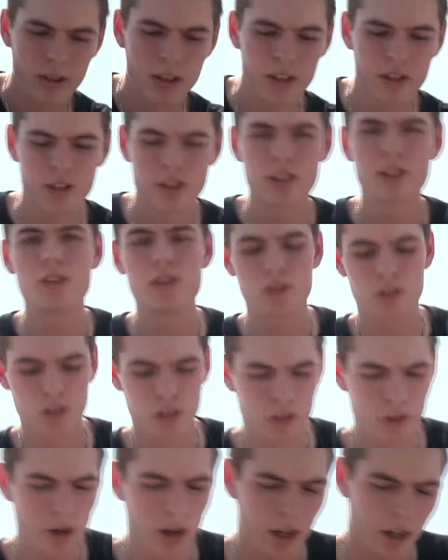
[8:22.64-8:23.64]
is you can use your
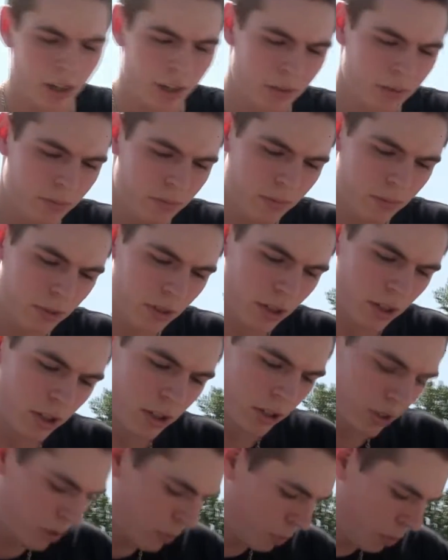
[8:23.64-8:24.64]
truck.
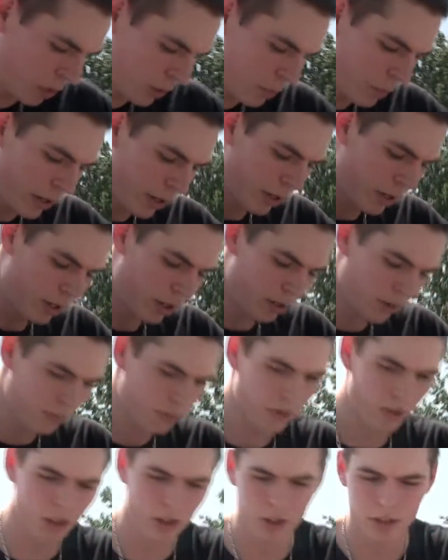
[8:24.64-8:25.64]
Just put the bearing on
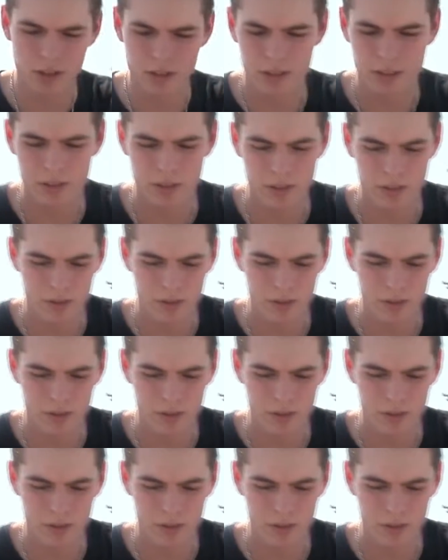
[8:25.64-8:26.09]
first,